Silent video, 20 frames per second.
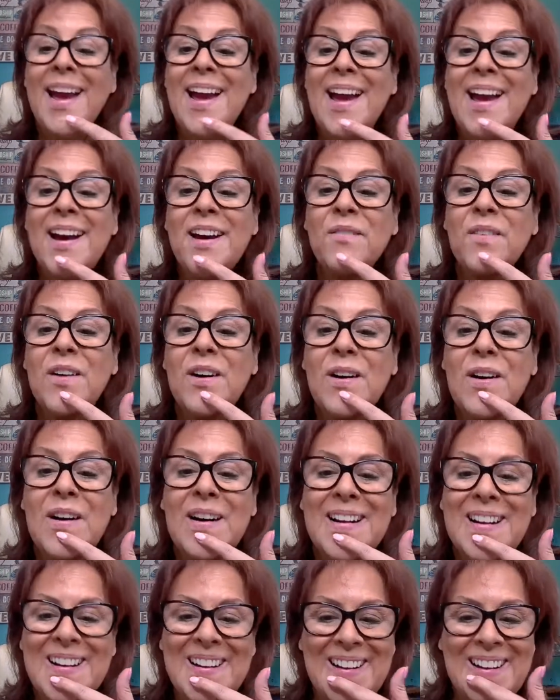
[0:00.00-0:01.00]
have
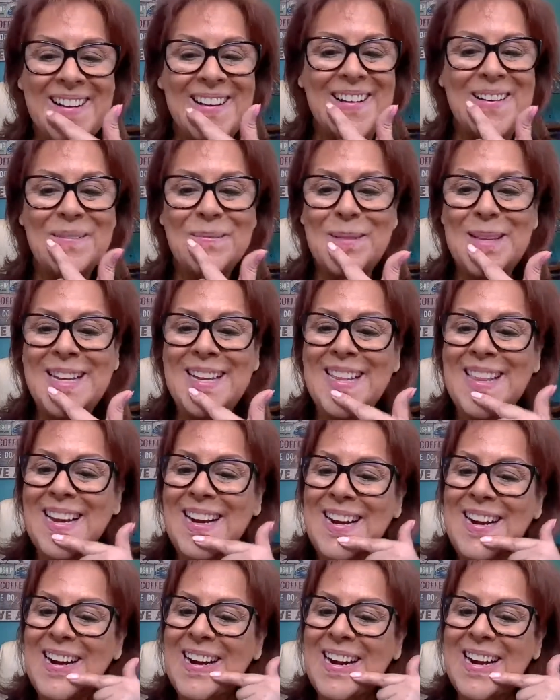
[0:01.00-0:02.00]
on, oh, I didn't blend
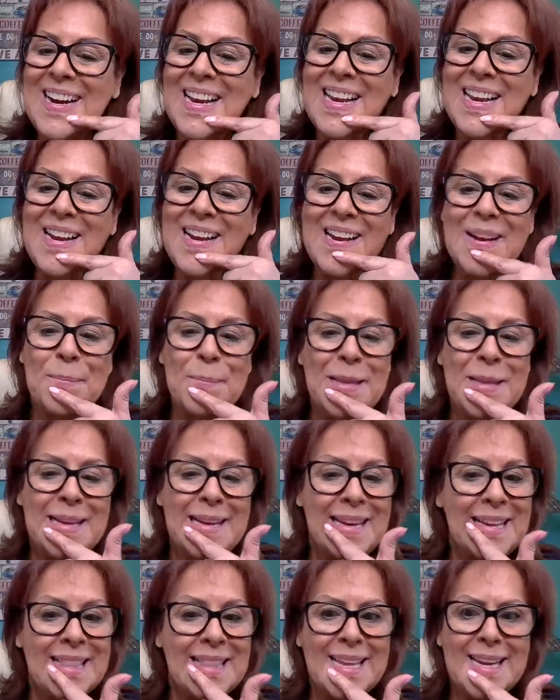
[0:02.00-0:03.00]
that hard. Let me
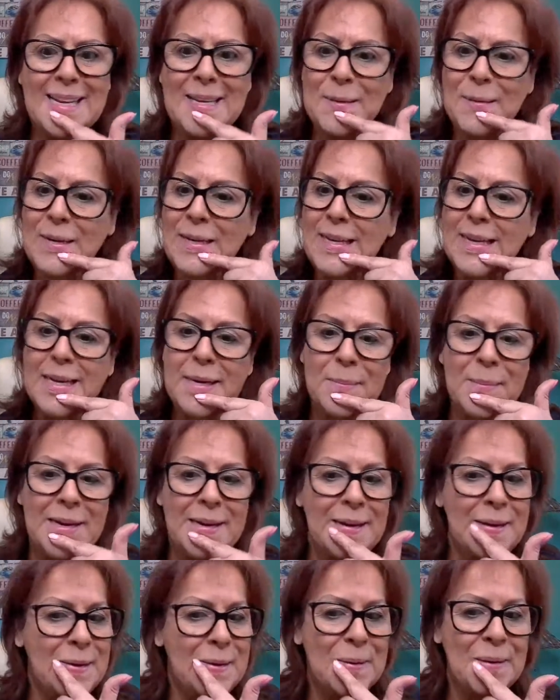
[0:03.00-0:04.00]
blend it. Thanks for letting me
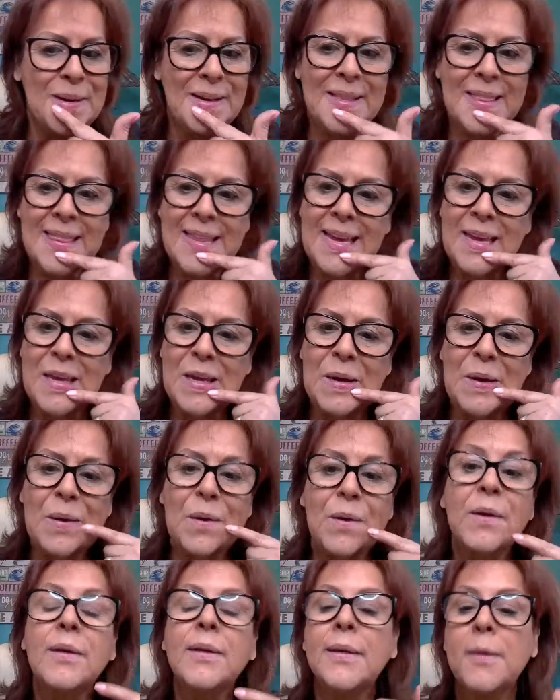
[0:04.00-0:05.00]
know. Thank you.
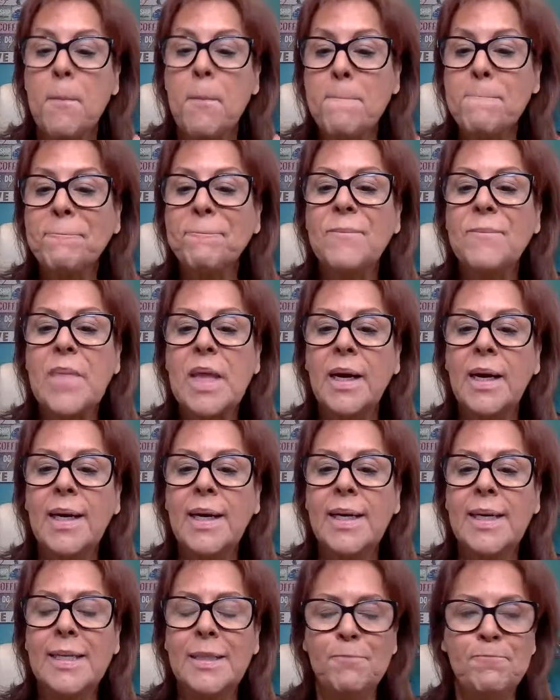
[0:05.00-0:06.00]

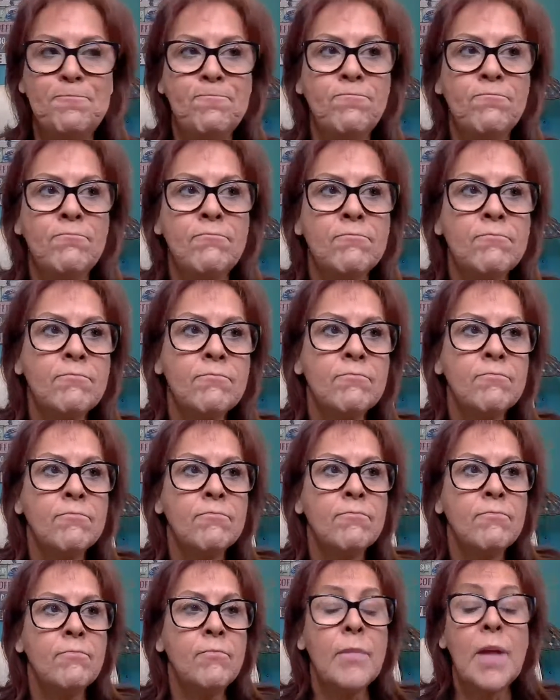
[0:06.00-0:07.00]
Um,
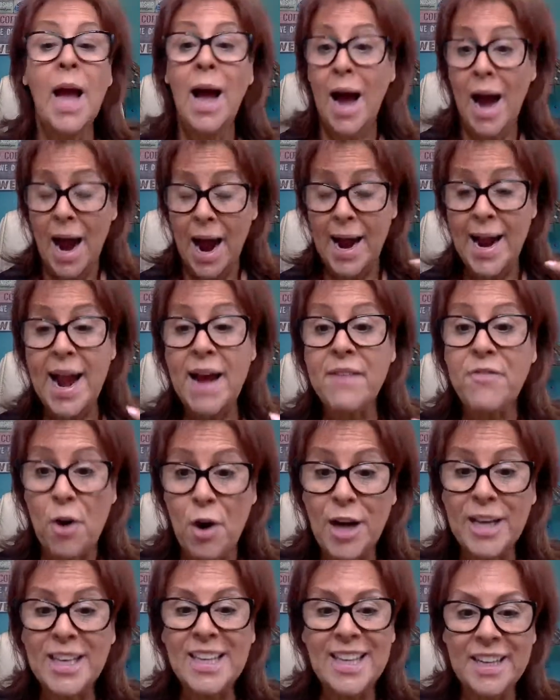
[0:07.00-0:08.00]
I have
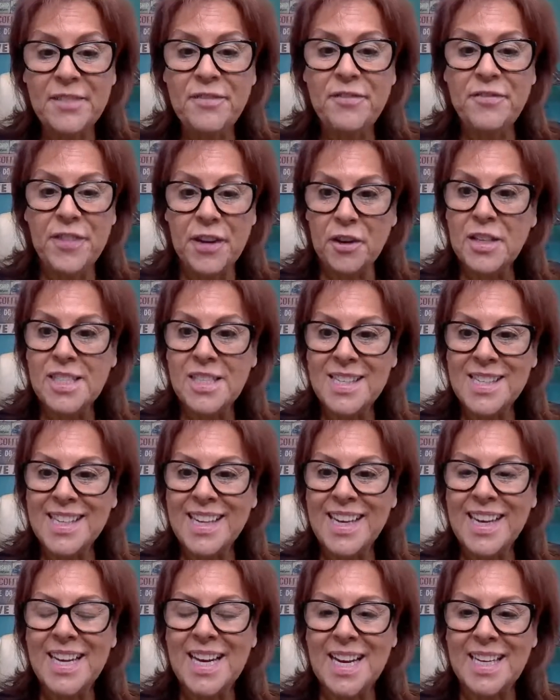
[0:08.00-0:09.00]
on Live
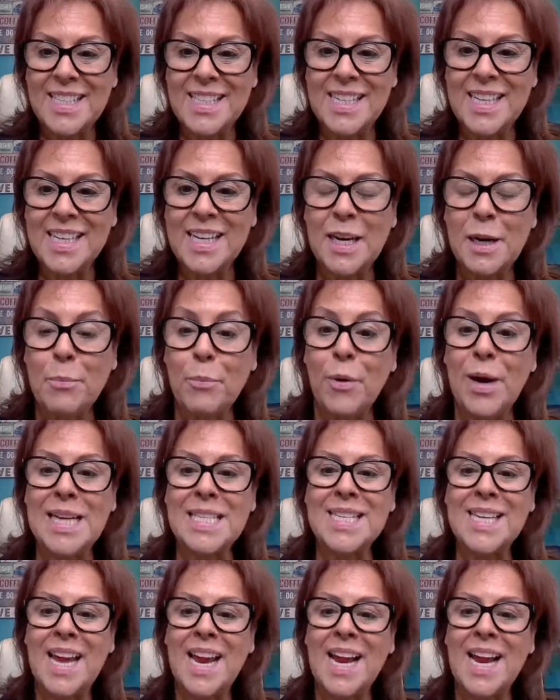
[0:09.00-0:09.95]
Fearlessly, and I did a breast